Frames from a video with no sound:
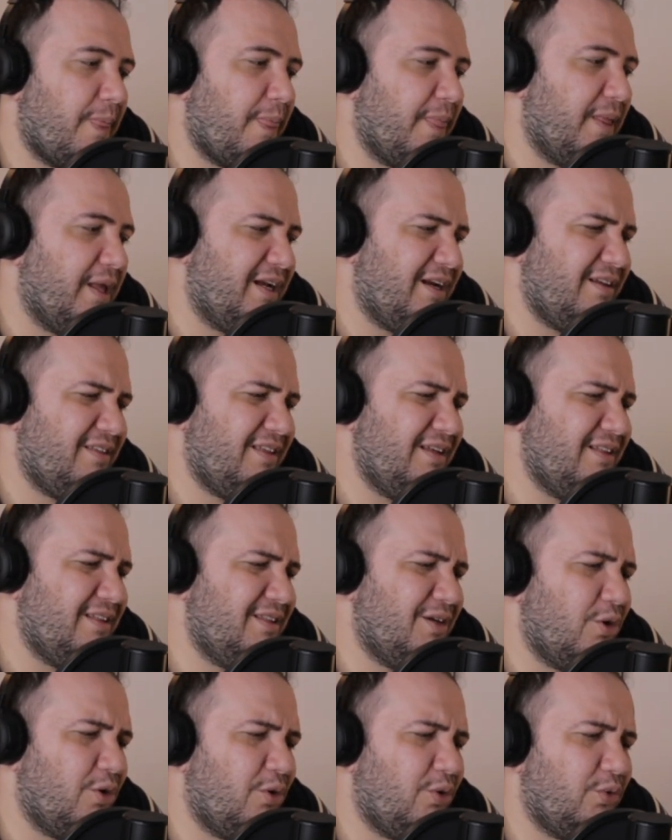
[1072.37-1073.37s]
And I think the
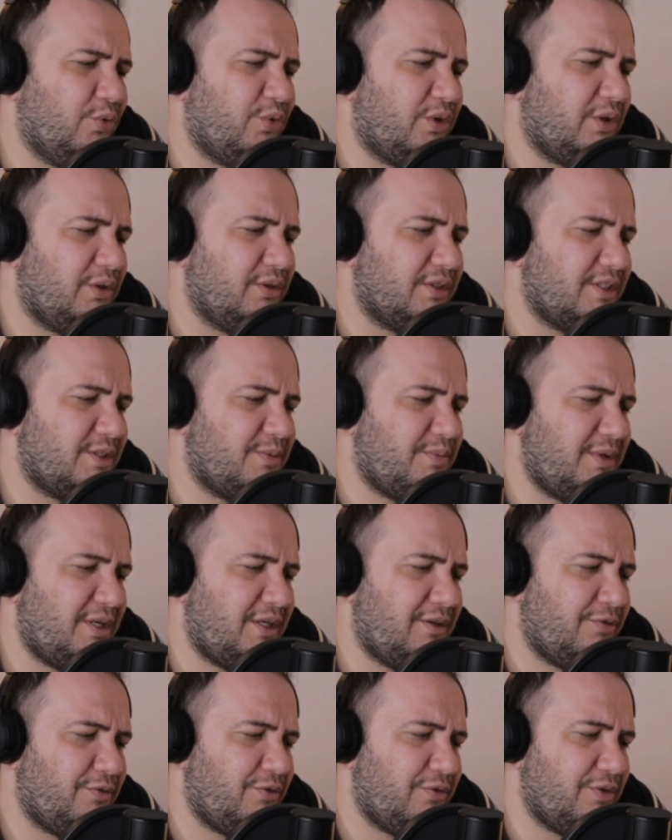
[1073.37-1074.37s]
whole world is being
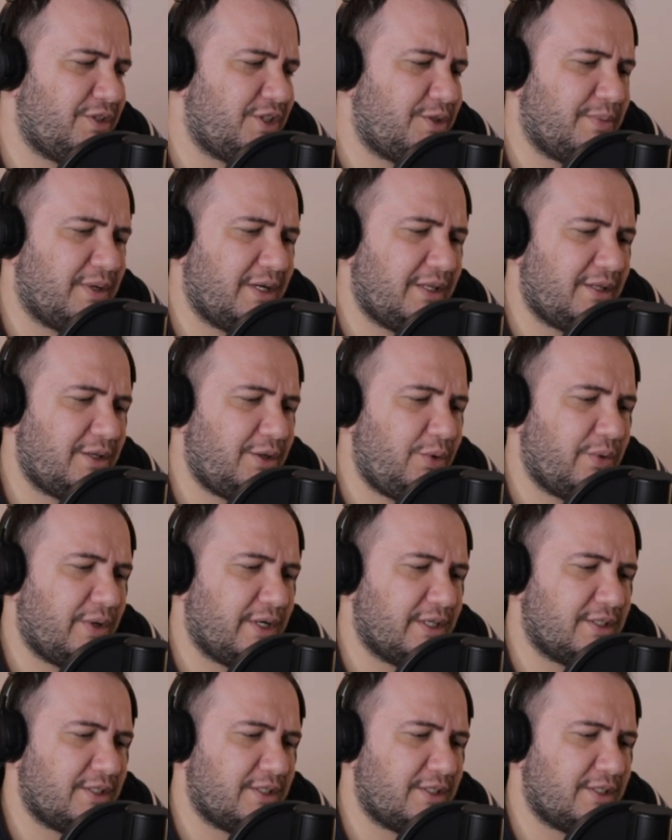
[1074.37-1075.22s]
influenced by the U.S.